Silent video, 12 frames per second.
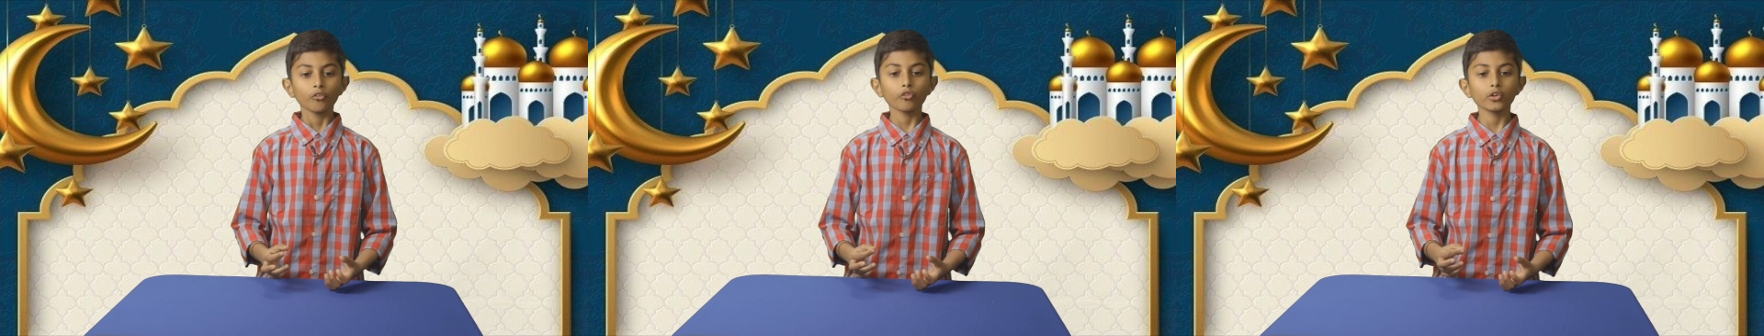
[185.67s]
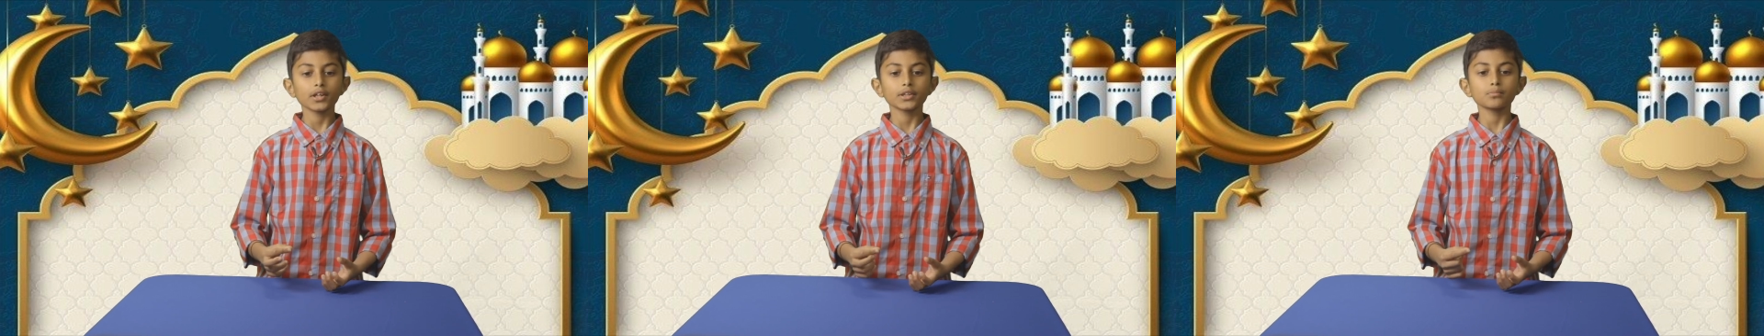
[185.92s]

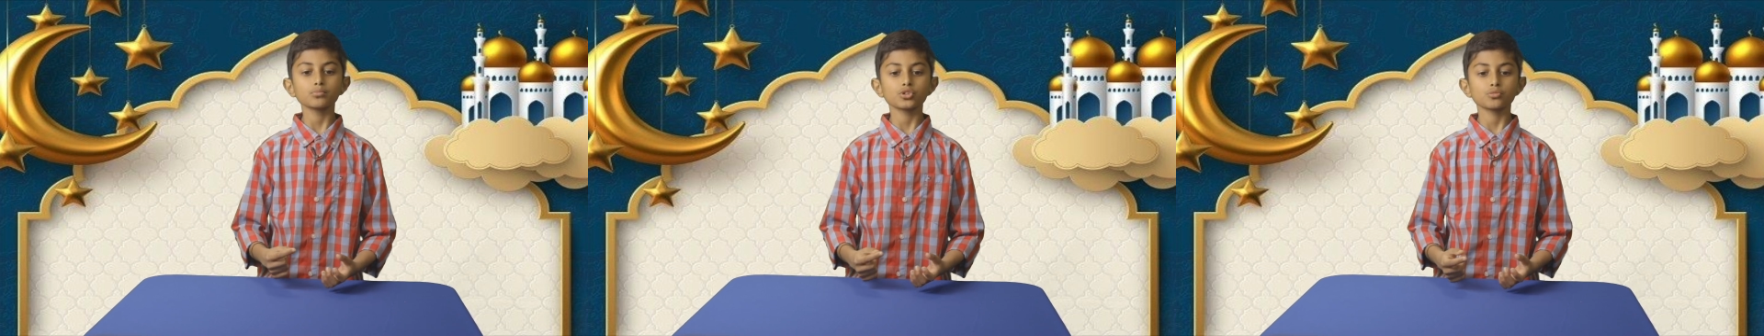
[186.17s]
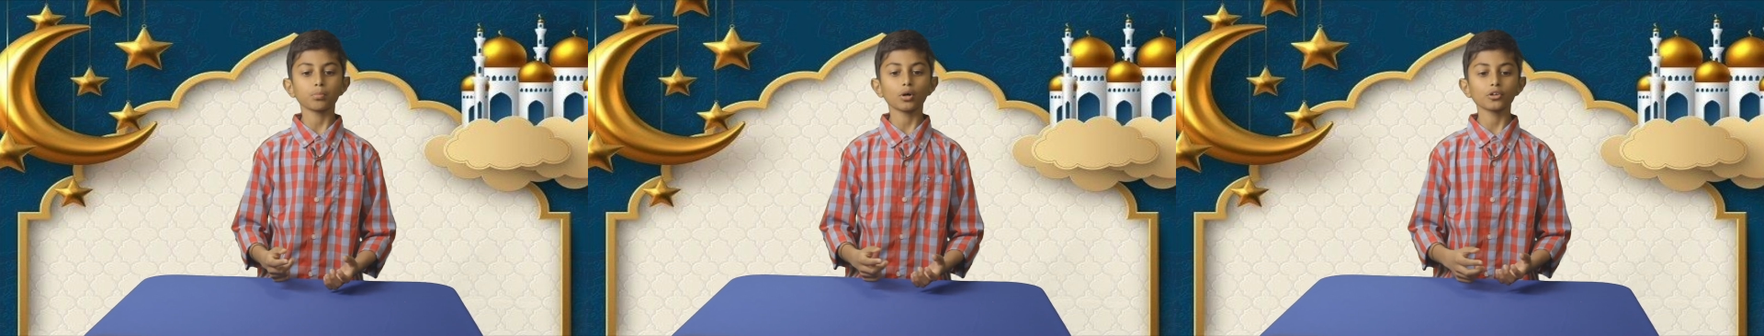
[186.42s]
So let them
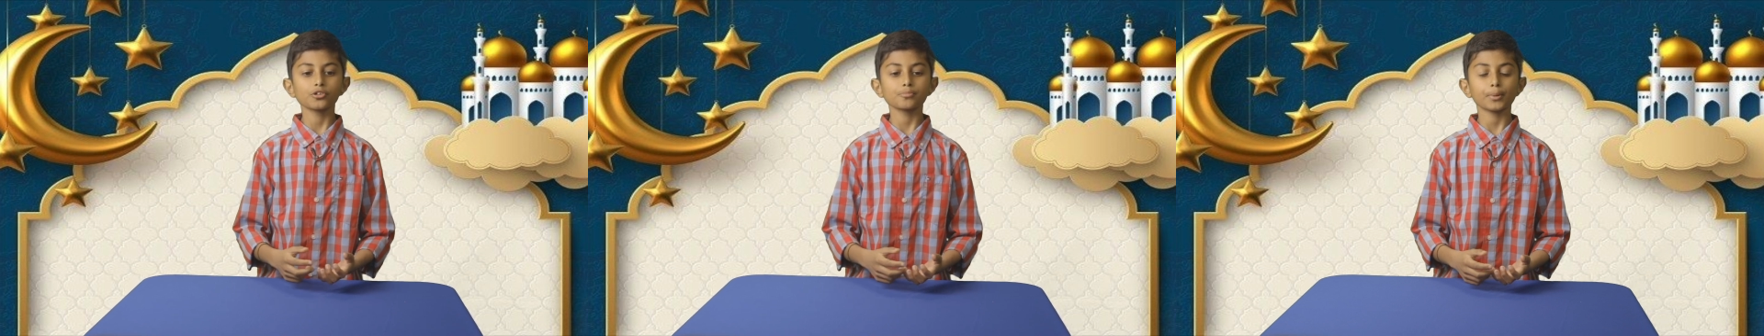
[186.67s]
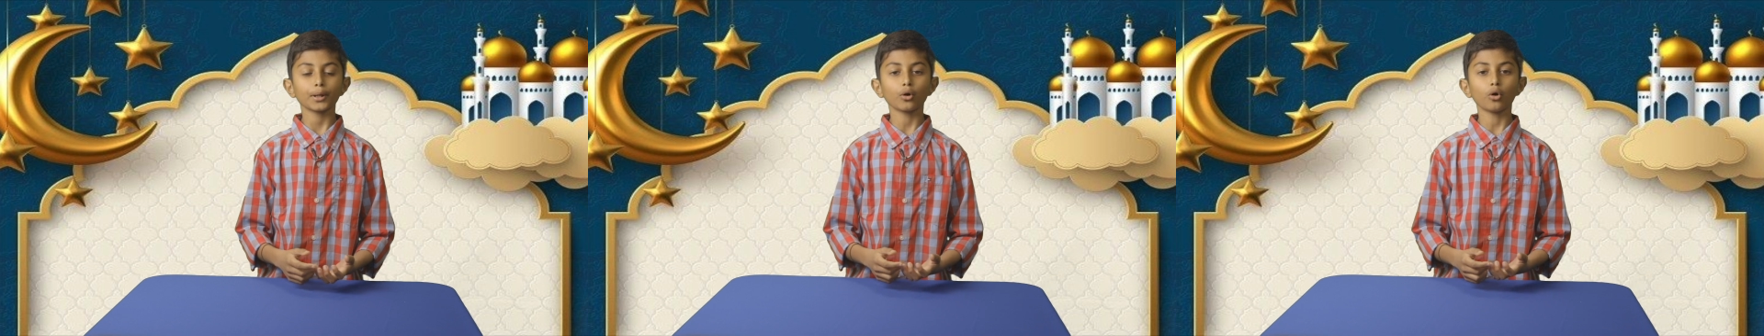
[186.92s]
respond to
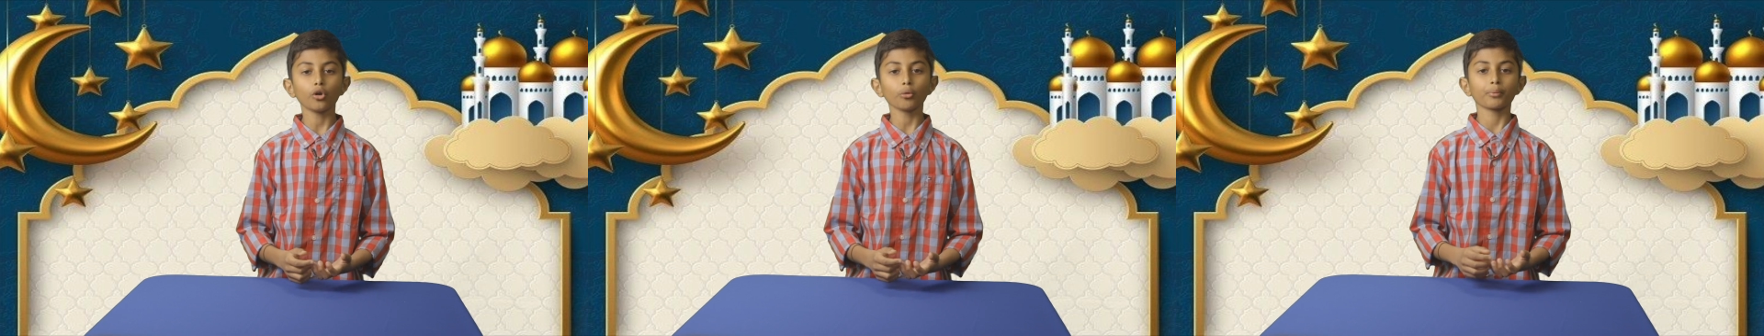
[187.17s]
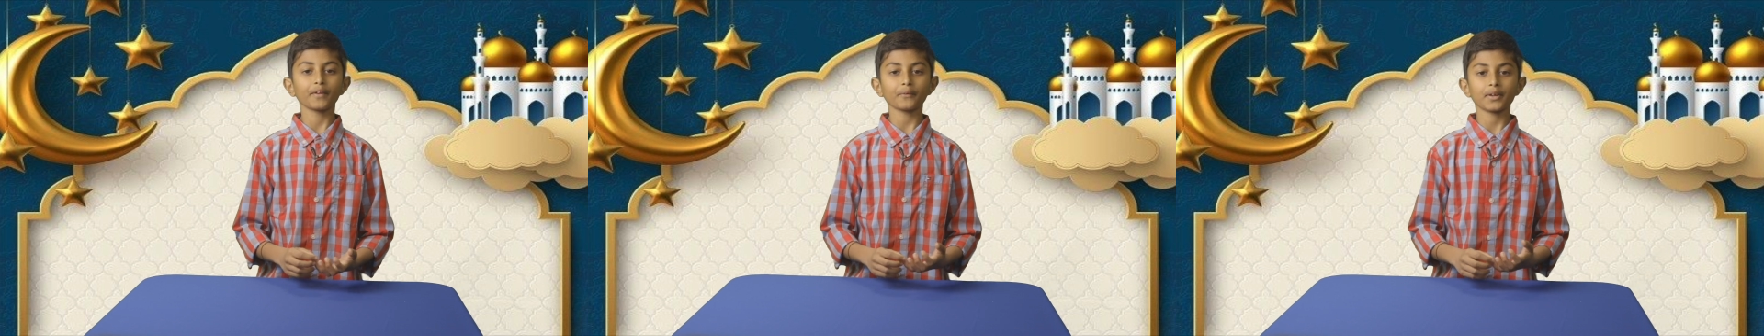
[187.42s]
my
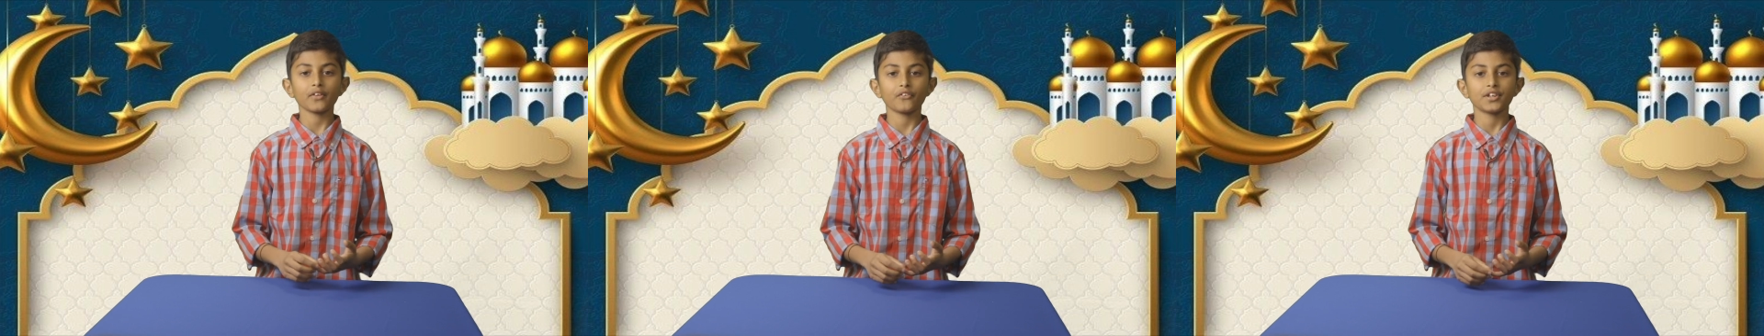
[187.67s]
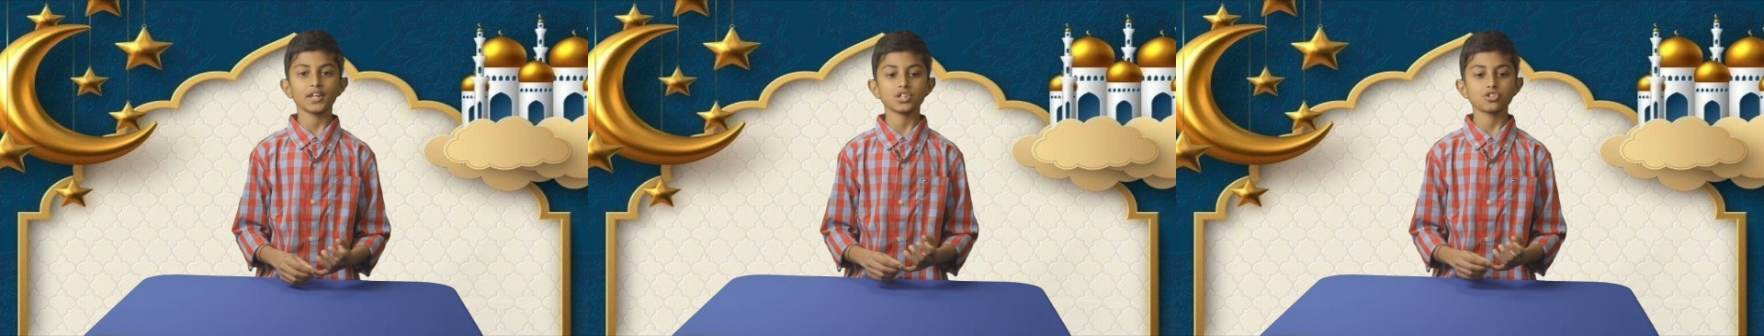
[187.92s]
call without
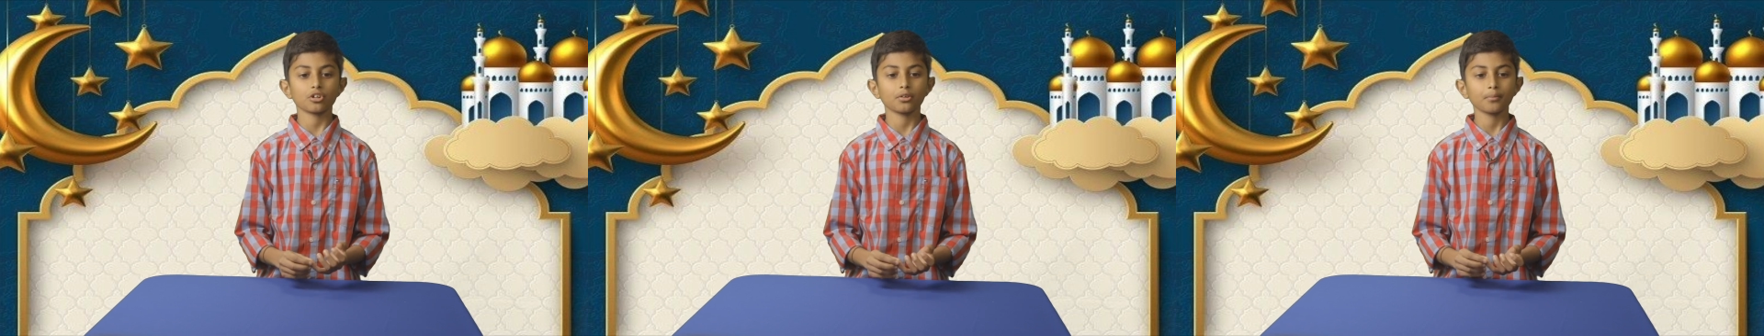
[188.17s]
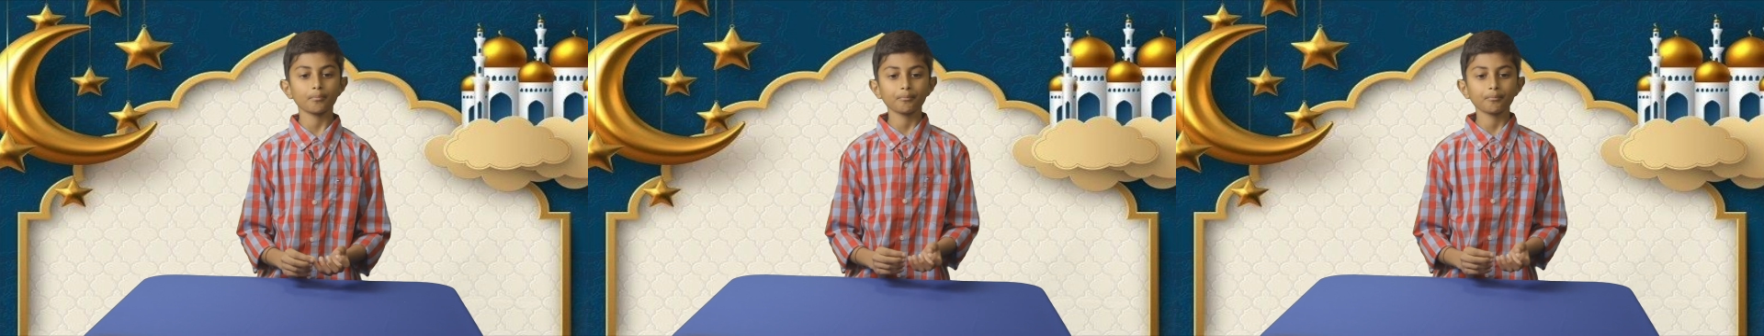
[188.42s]
hesitation."